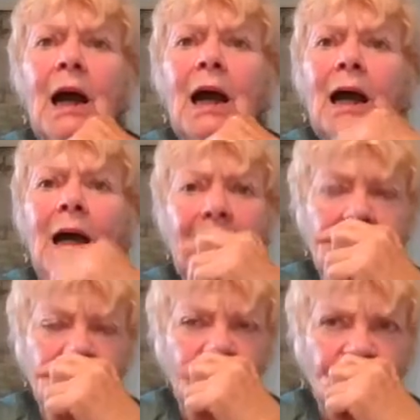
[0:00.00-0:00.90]

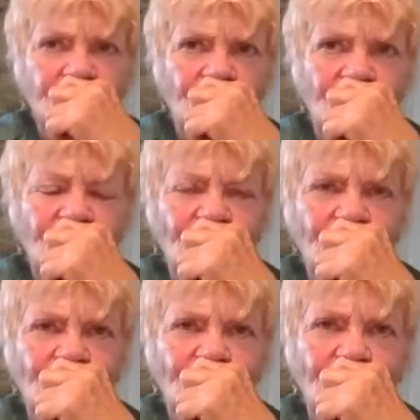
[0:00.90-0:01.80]

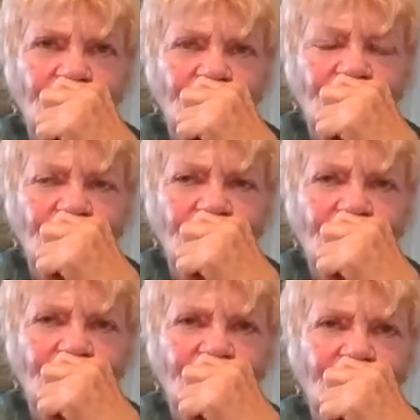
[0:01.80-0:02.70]

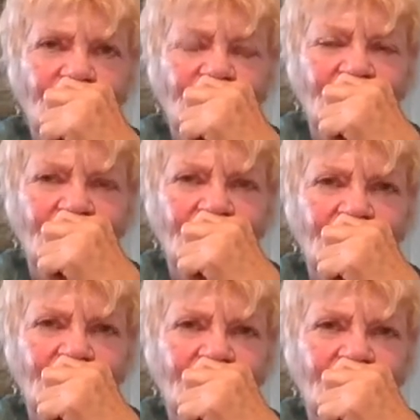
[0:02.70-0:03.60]

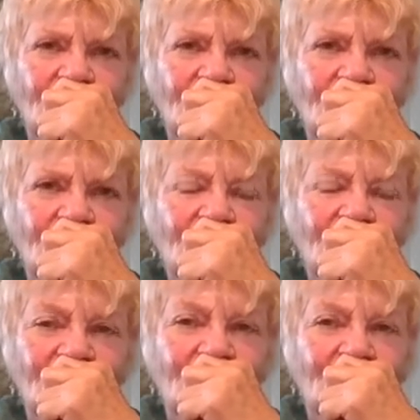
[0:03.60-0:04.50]

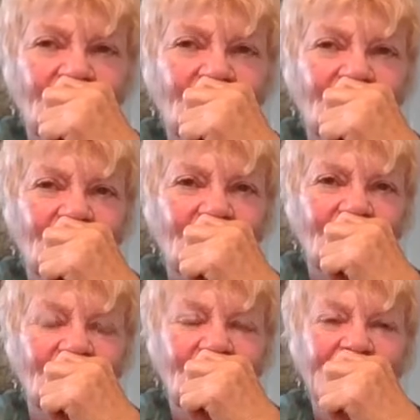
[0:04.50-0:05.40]

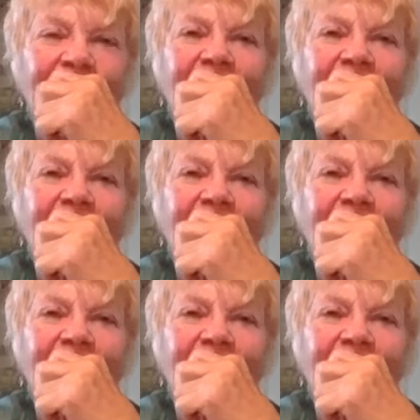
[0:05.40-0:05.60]
[no speech]